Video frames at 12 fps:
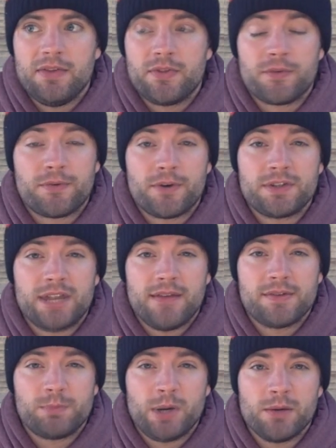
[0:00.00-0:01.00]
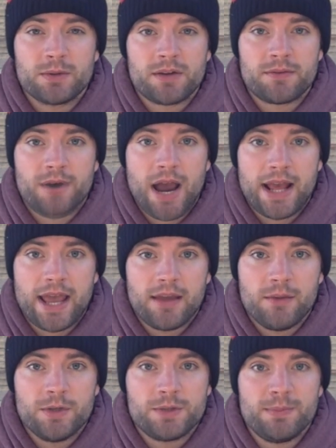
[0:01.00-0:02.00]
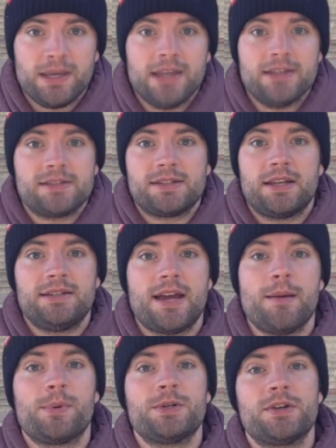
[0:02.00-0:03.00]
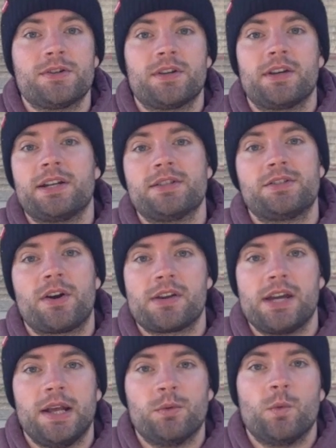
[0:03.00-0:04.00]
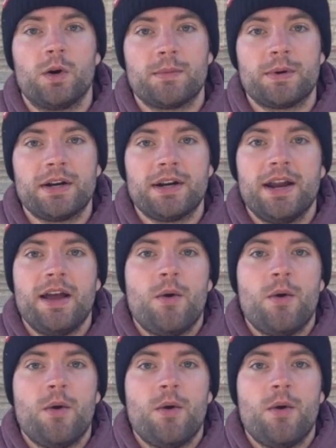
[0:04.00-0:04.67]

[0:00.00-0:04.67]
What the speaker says: the first day of spring was on Friday, which means temperatures are going to start getting warmer.